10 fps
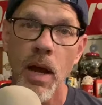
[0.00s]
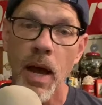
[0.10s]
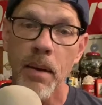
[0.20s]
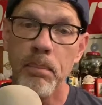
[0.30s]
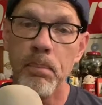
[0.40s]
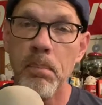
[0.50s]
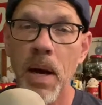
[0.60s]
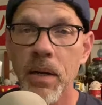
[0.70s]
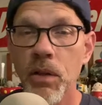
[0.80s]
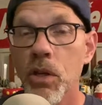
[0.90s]
uh,
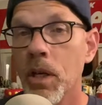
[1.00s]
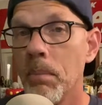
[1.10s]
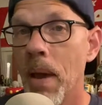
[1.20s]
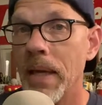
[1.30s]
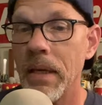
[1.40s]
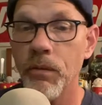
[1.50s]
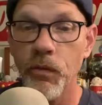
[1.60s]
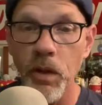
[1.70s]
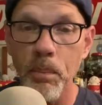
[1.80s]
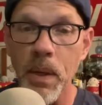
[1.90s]
money that you can make in
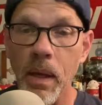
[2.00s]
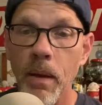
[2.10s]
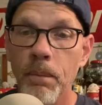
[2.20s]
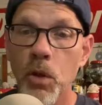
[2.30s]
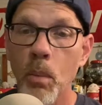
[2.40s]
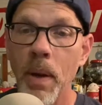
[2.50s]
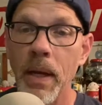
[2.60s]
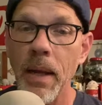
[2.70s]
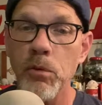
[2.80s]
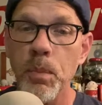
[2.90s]
flipping domain names.